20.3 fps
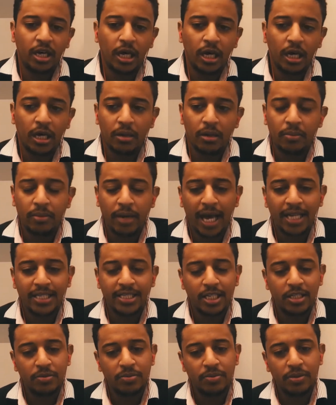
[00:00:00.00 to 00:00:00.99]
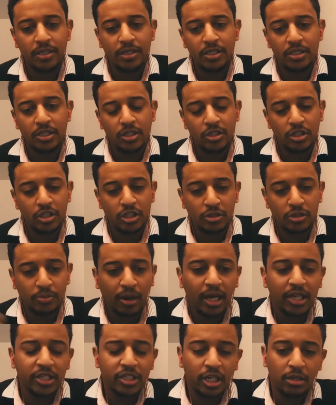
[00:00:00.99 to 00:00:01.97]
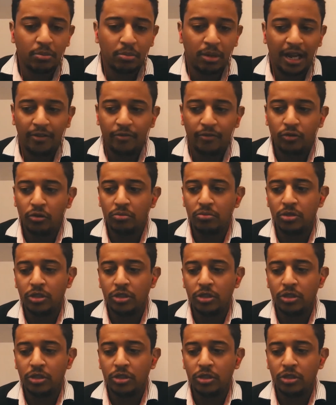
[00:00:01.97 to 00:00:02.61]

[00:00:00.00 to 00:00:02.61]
SSP, so the supply side platform.